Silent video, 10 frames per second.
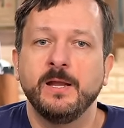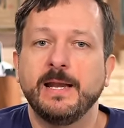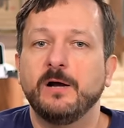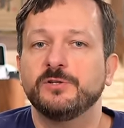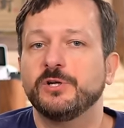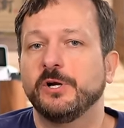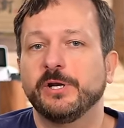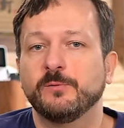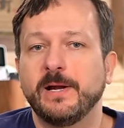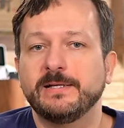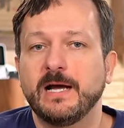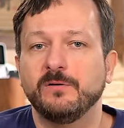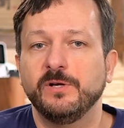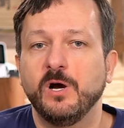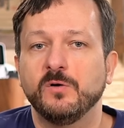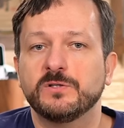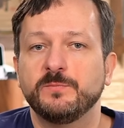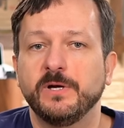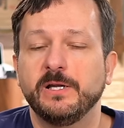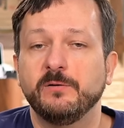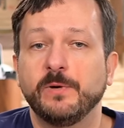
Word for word: Now, sure, you could write down notes, but